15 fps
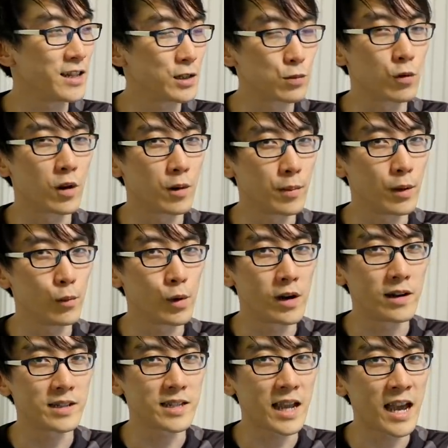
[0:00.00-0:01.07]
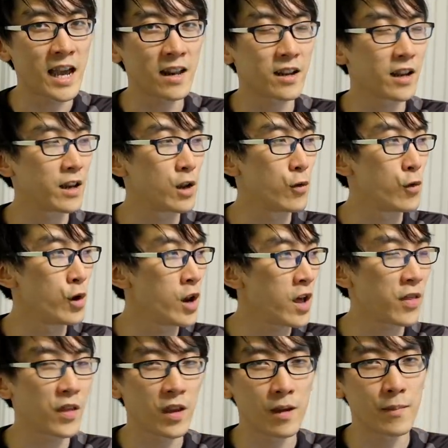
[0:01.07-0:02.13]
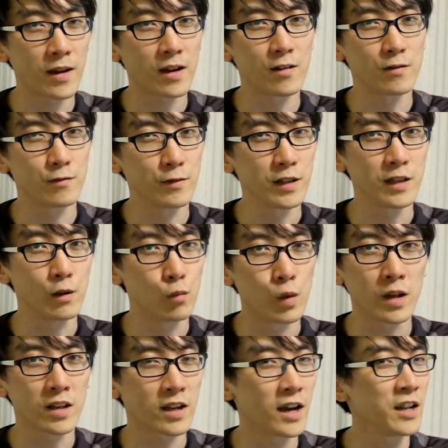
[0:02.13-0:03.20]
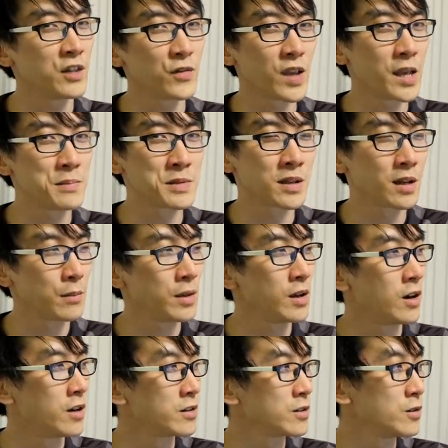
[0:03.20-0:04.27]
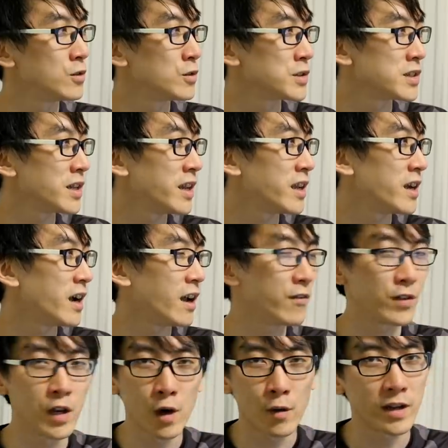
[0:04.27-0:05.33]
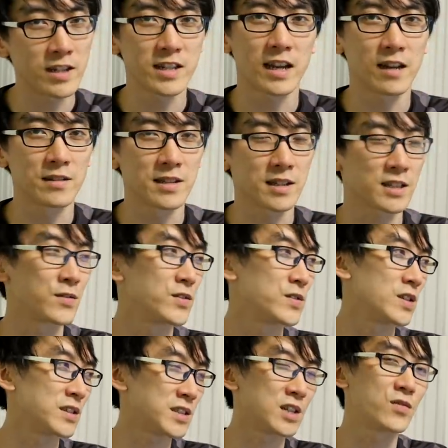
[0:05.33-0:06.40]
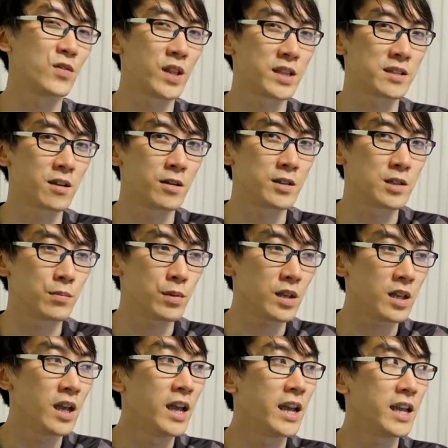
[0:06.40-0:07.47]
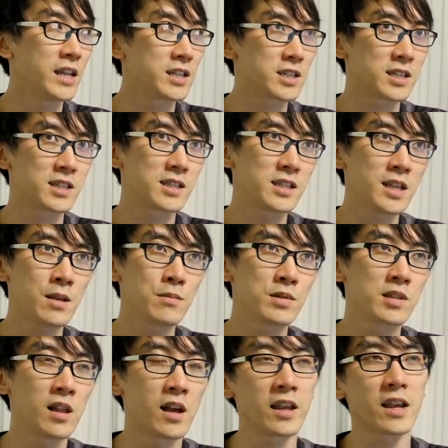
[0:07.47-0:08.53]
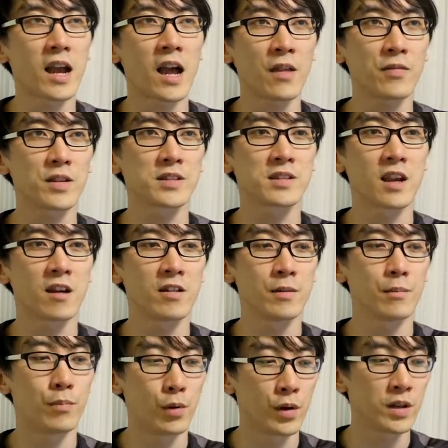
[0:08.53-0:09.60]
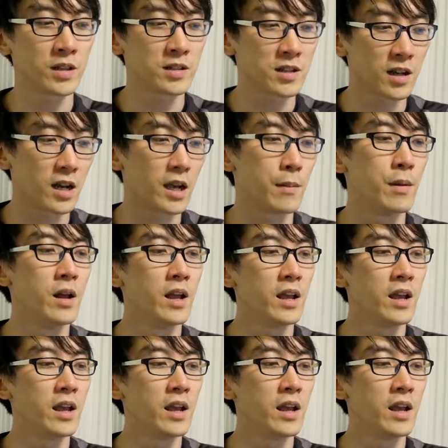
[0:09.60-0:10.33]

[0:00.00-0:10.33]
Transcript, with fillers: is going to be where it's at. I know nothing about really what kind of games are going to be on Google Stadia. I have no idea how successful that's going to be. It just seems like at this current point in time,